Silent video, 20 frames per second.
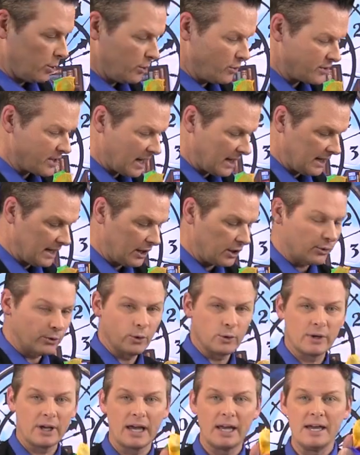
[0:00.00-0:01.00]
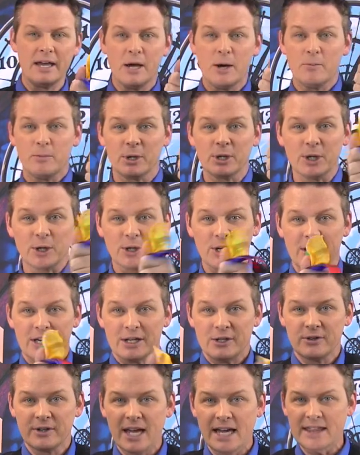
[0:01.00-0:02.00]
We'll use that later, okay? But look,
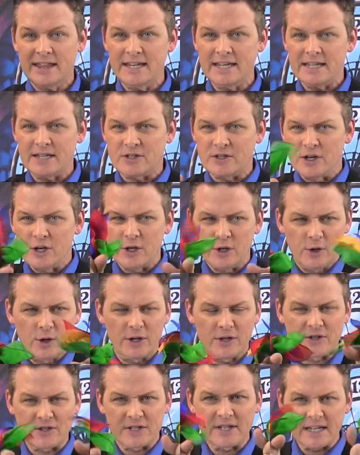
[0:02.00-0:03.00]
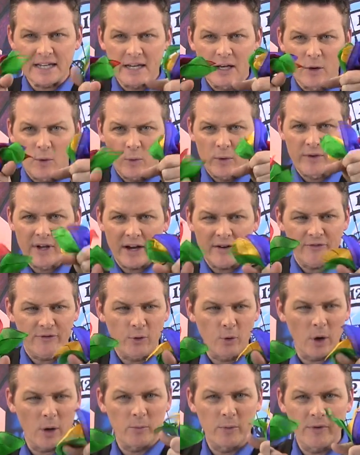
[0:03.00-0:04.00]
you got these. You can see we've got
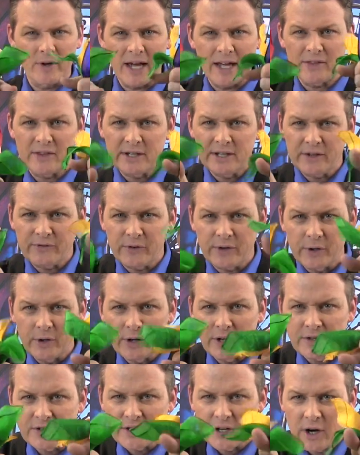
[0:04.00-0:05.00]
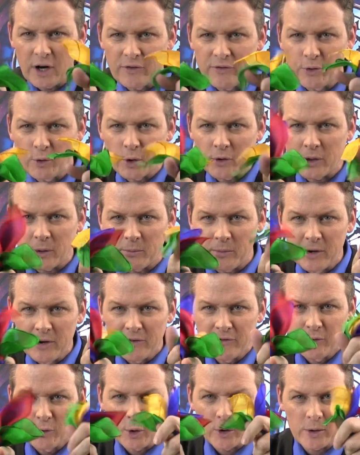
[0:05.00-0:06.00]
four of them. We've got the different. You can see all four of them.
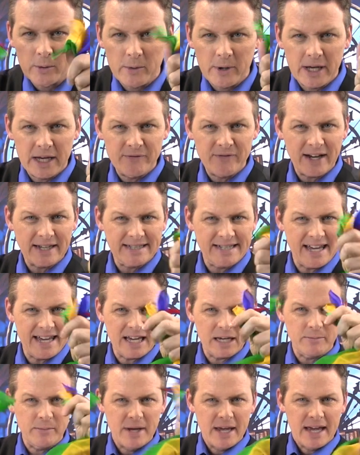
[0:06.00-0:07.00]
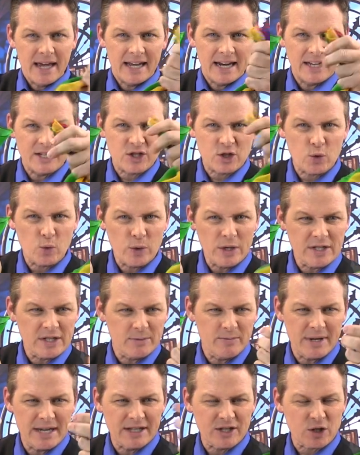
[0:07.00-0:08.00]
Four of them. If I take them and I squeeze
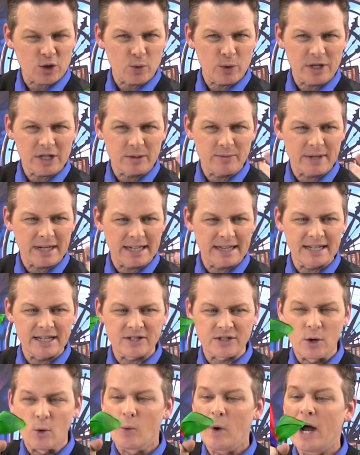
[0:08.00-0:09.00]
them in, squeeze them in like this.